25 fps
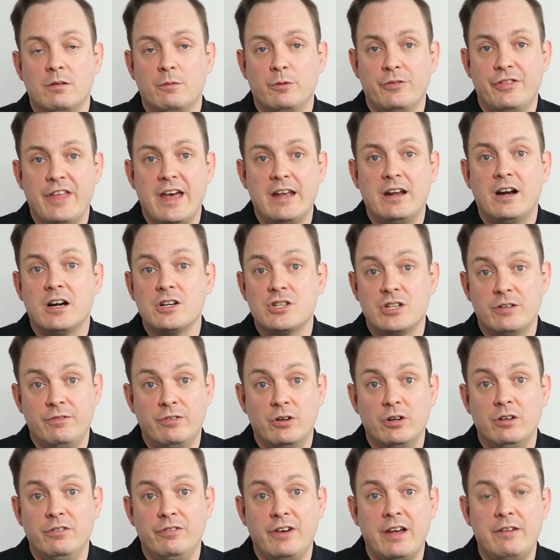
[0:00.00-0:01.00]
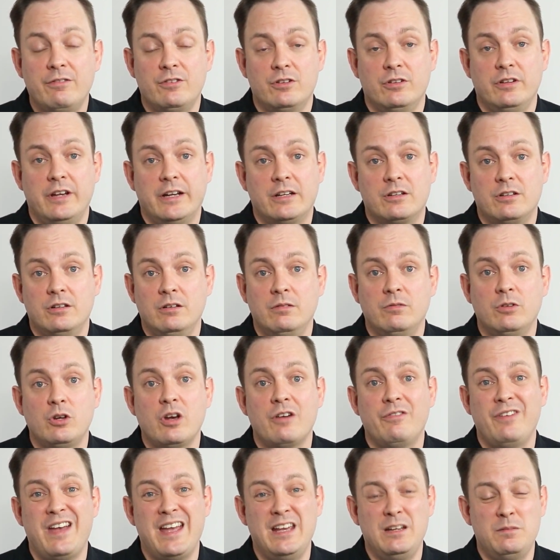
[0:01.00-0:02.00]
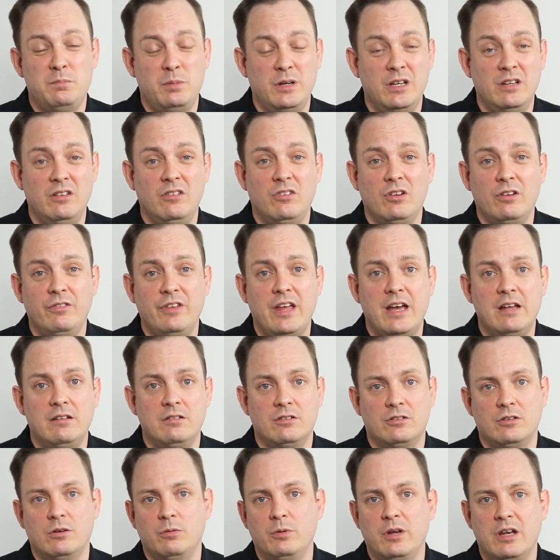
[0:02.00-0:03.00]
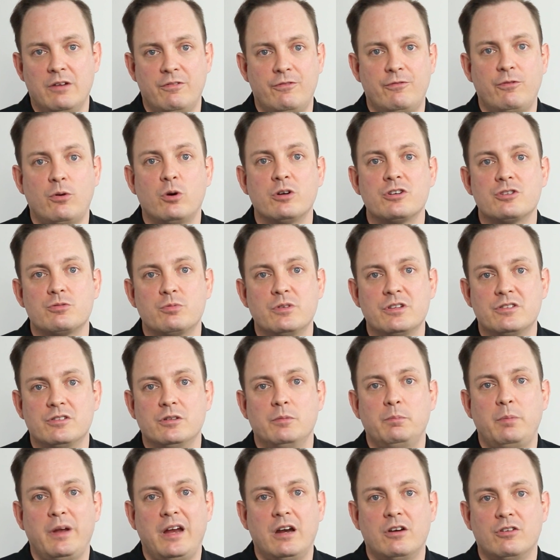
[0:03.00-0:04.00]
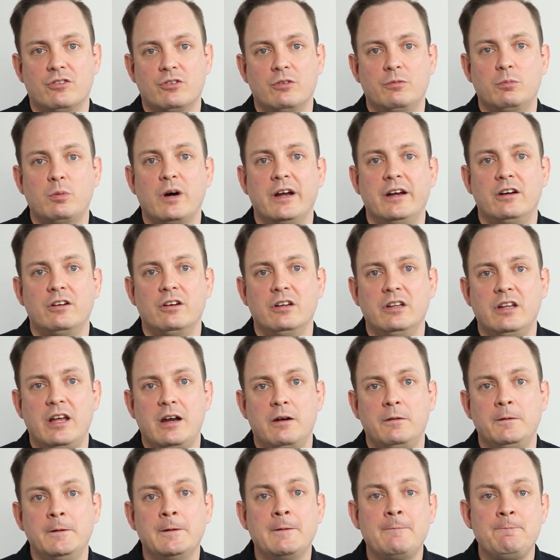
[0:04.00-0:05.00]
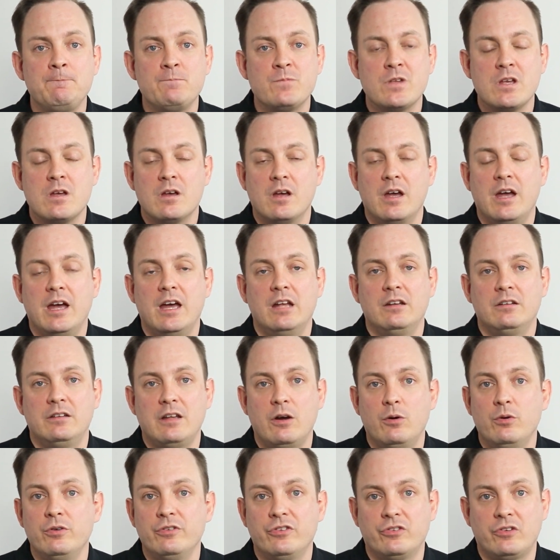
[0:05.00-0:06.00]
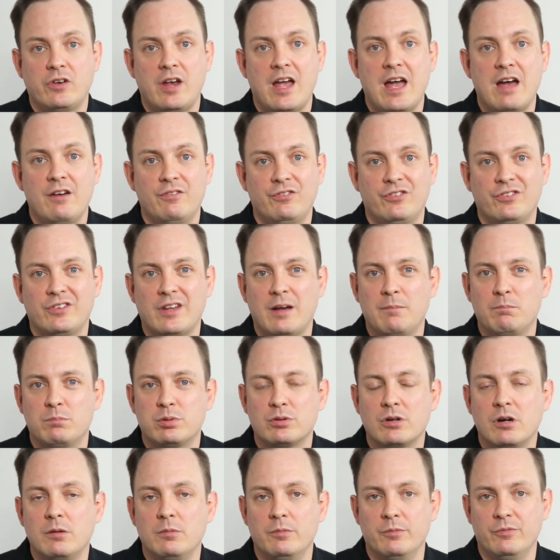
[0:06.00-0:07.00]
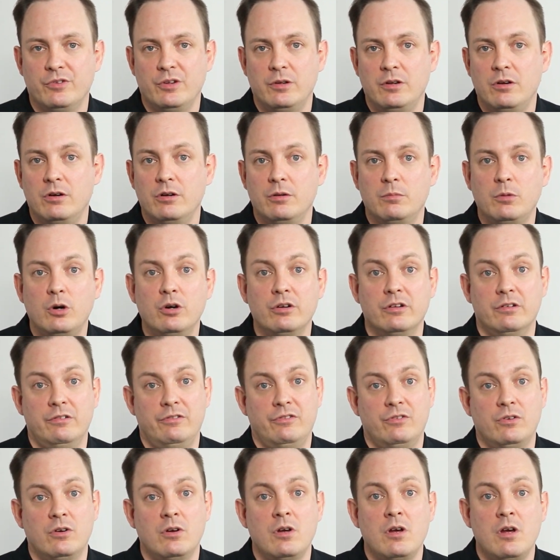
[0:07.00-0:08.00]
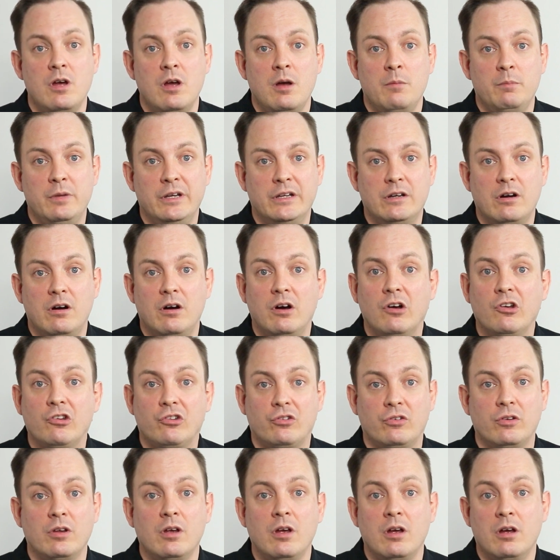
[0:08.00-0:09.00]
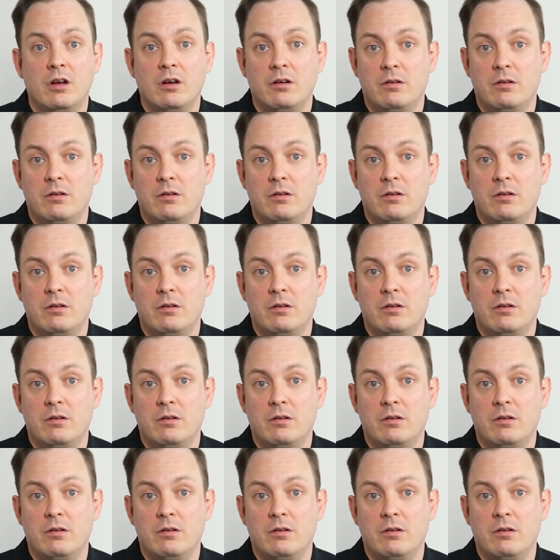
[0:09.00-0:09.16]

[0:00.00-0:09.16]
With that RJ45 connector, you have eight pins of that, so we have four twisted pairs of wire in there, and those have some problems in automotive because